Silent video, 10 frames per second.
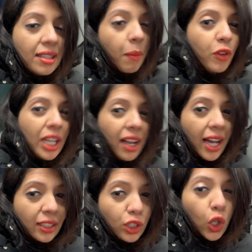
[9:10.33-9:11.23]
subway
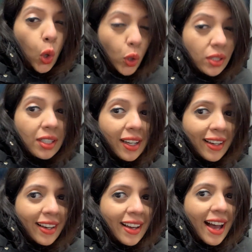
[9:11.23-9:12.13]
lines close
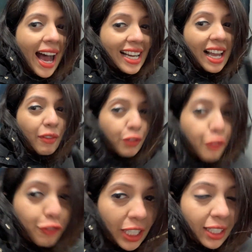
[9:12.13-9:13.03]
at
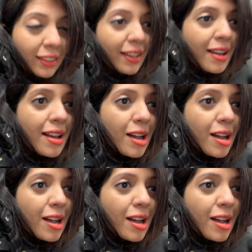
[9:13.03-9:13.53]
11:15,